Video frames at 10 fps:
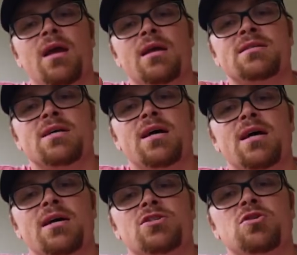it's
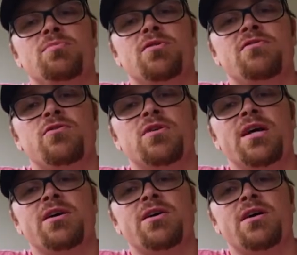a 2.4
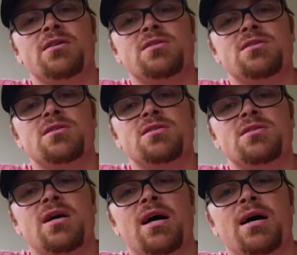gigahertz